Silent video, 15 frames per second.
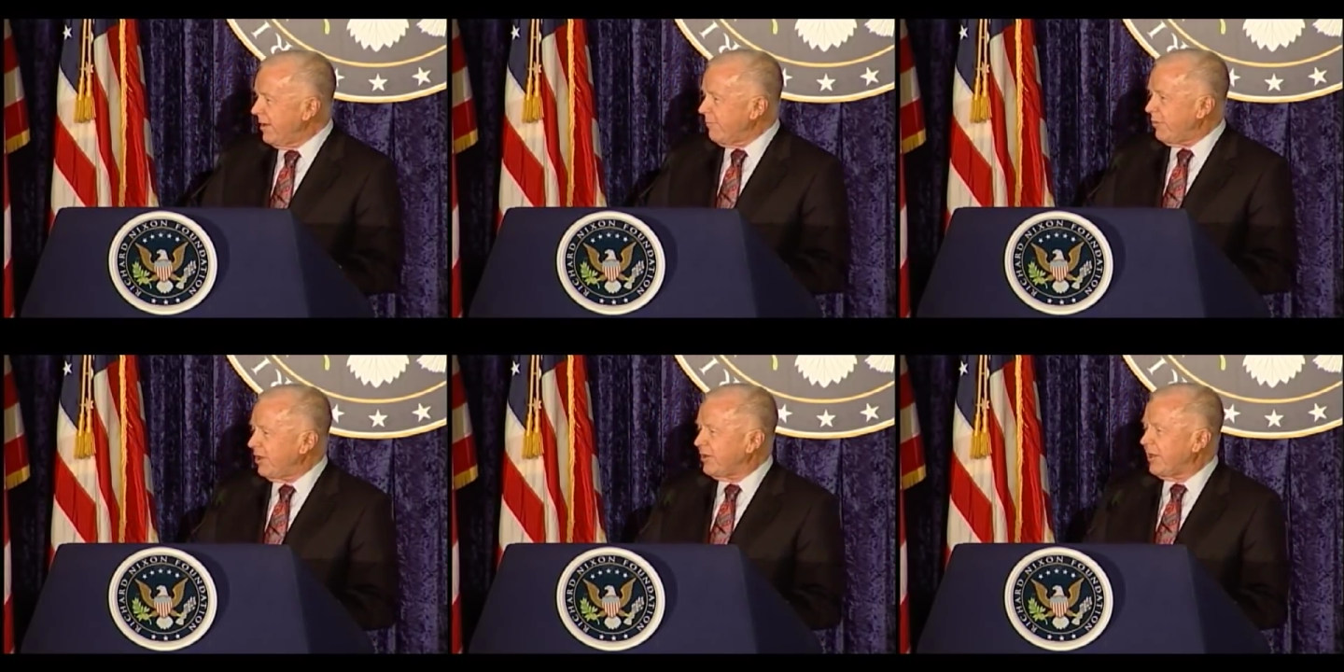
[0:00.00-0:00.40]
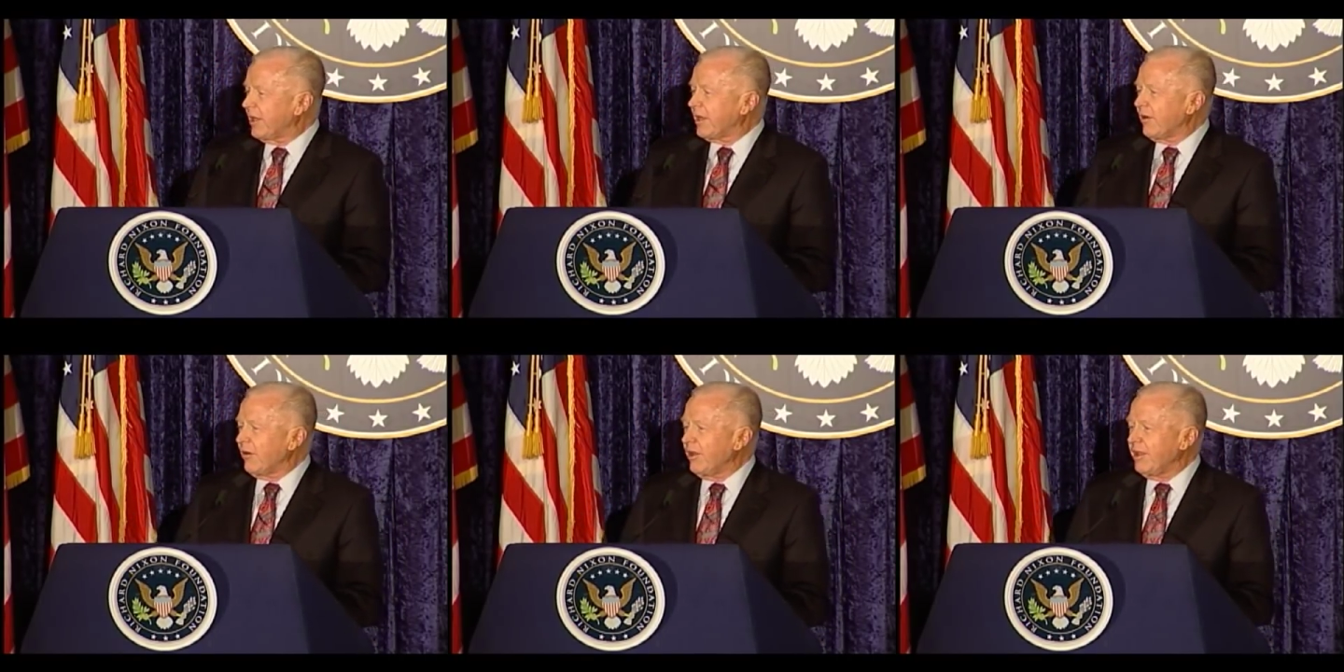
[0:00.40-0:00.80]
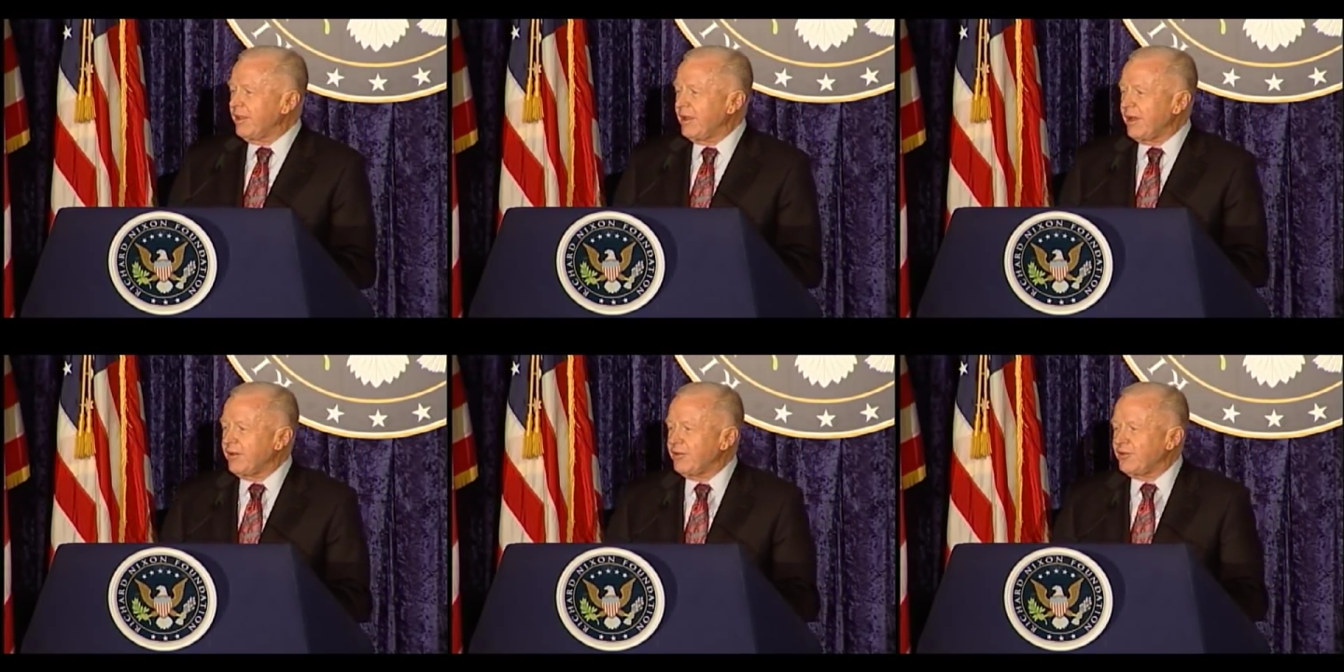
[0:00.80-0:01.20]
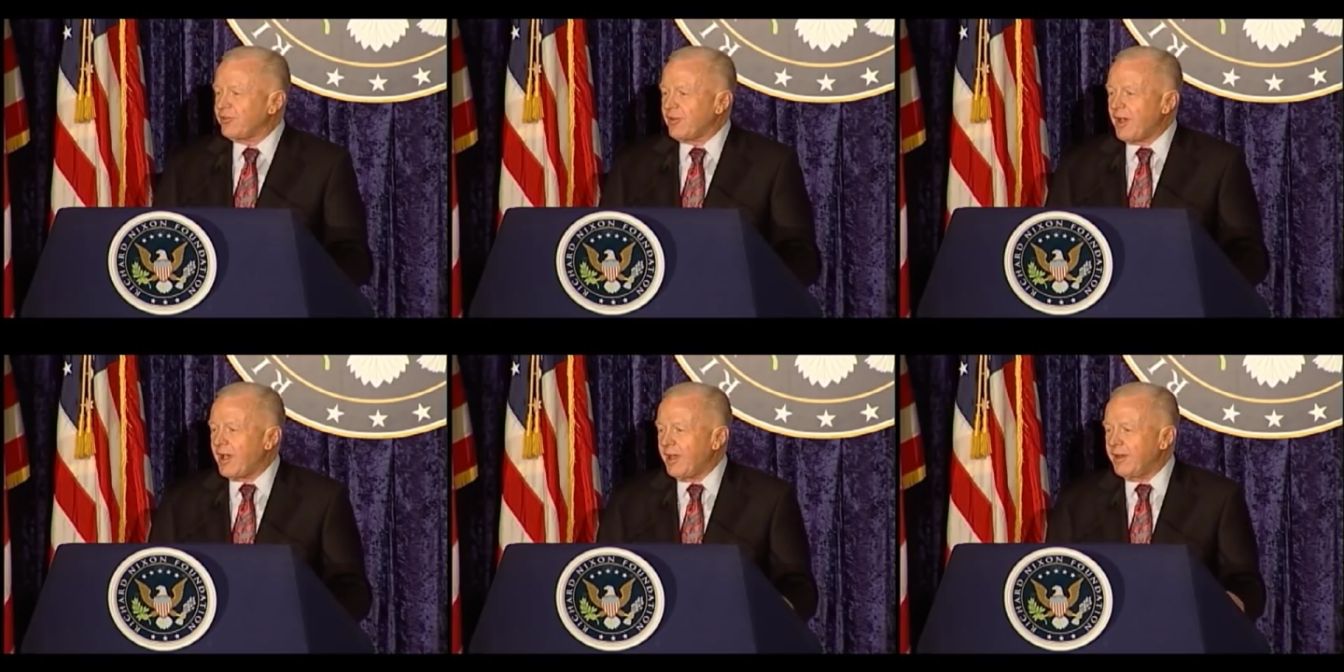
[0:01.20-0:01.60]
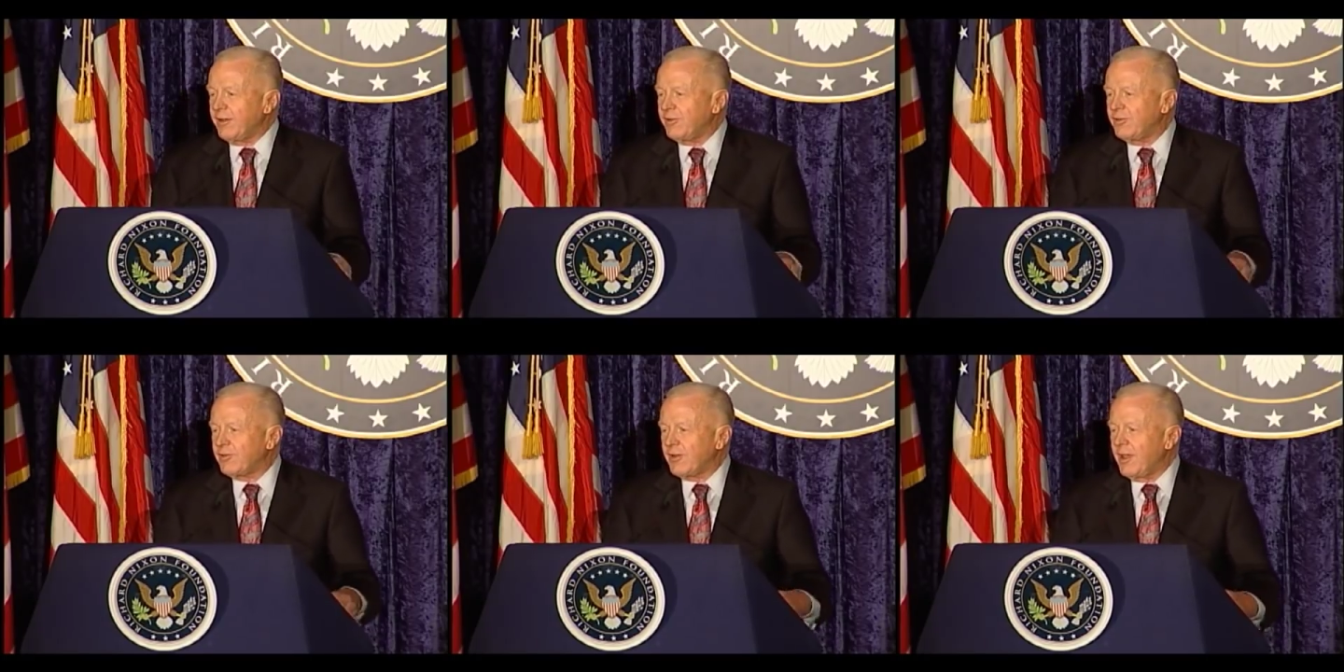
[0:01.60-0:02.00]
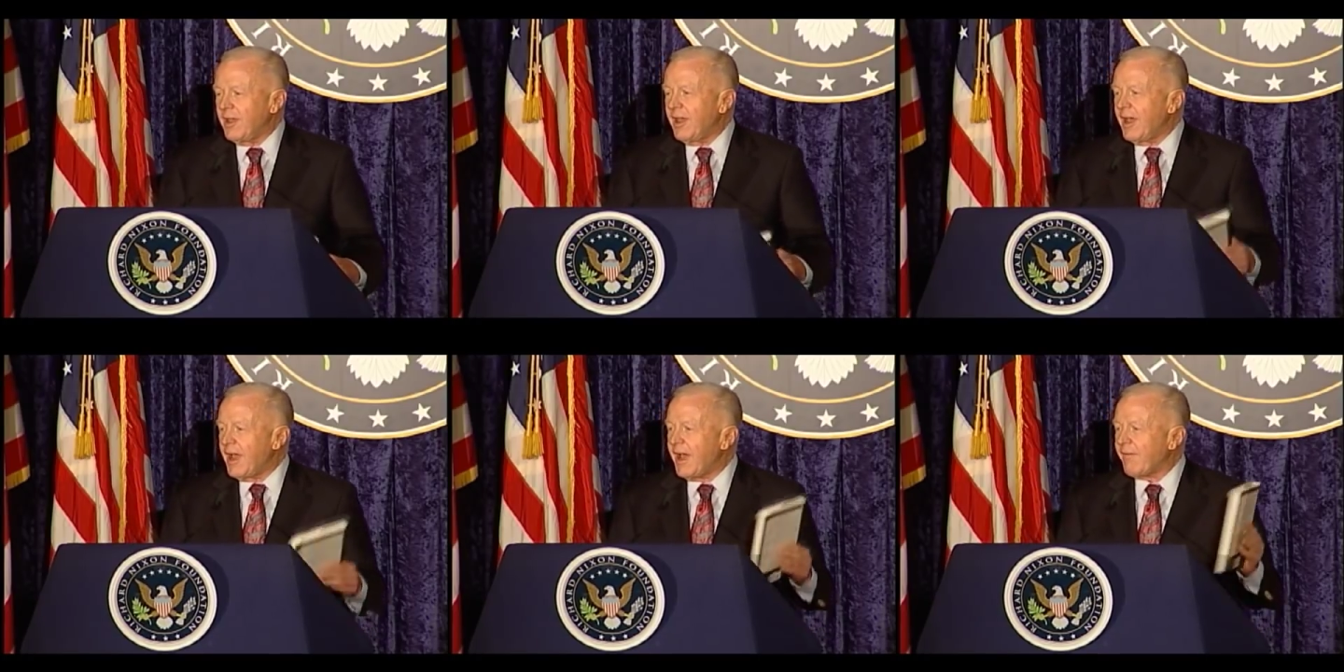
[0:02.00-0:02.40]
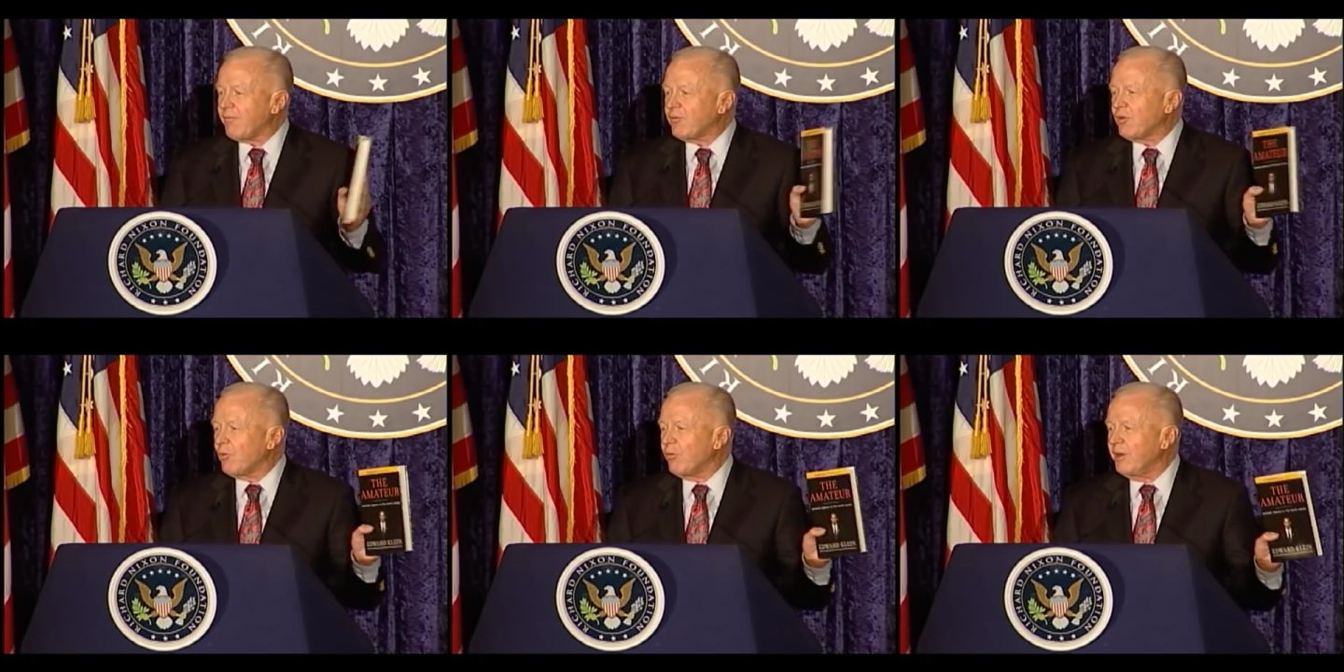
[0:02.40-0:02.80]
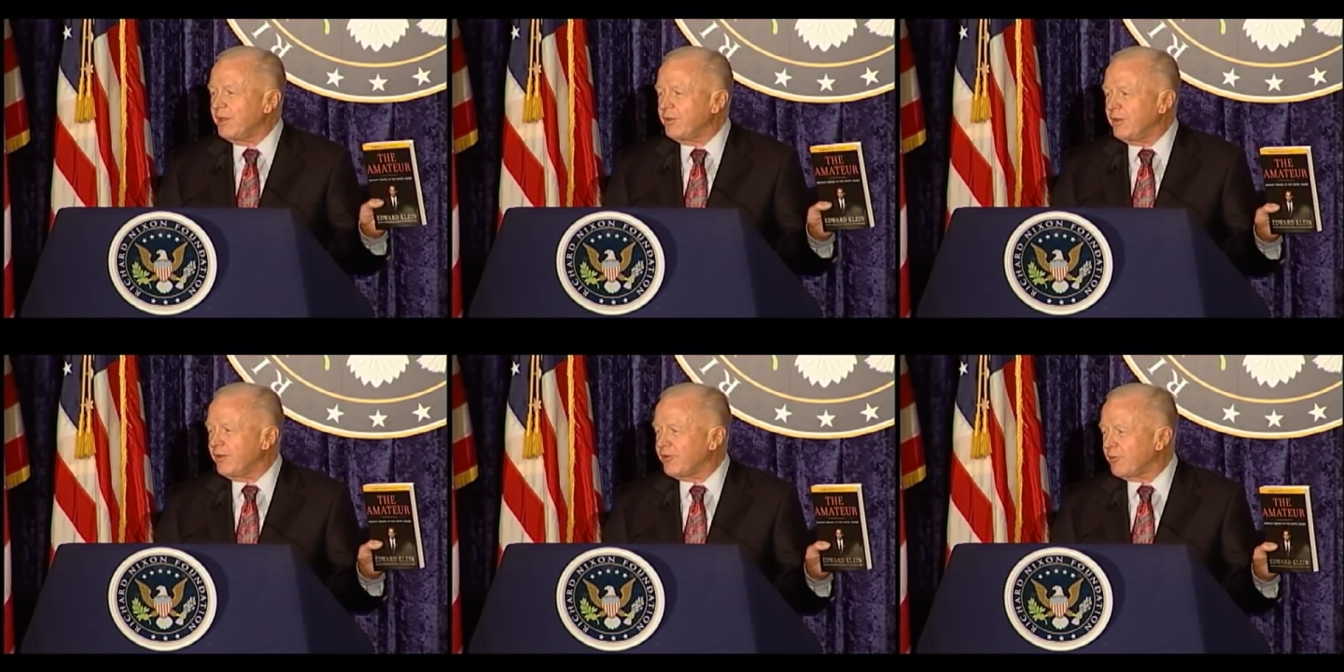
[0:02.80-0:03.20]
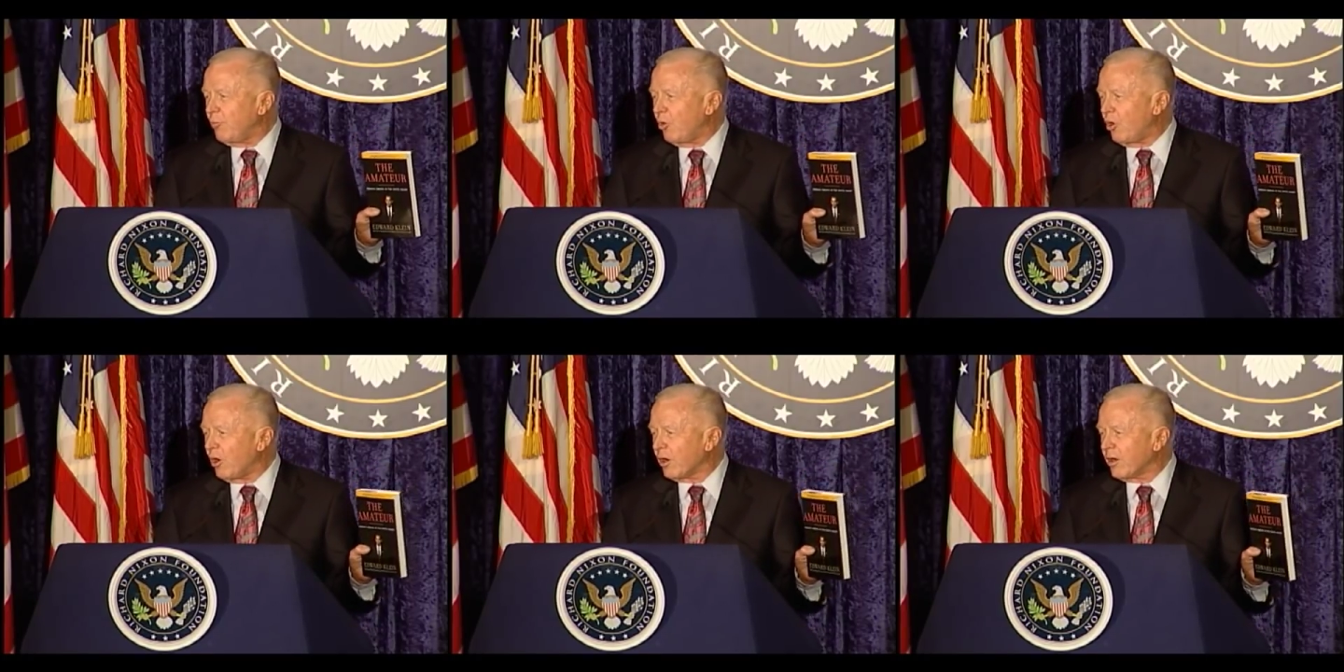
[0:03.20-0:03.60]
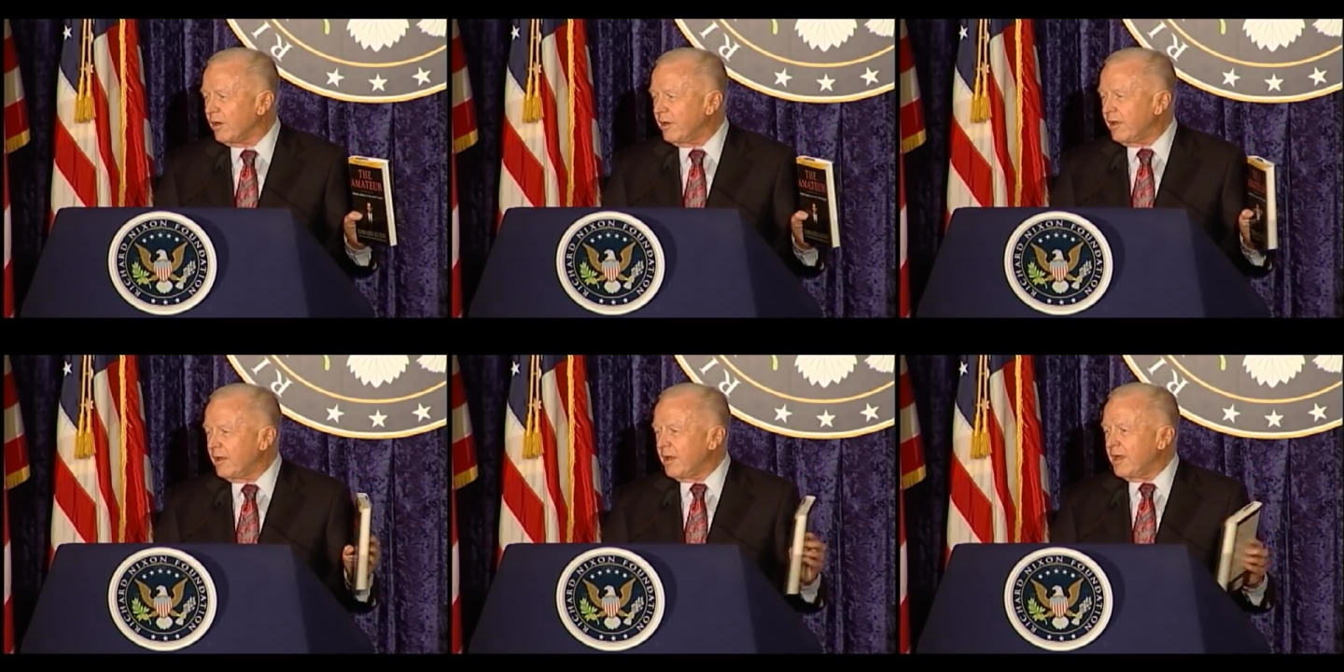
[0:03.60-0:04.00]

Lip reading: particularly the undecideds, have to read this book.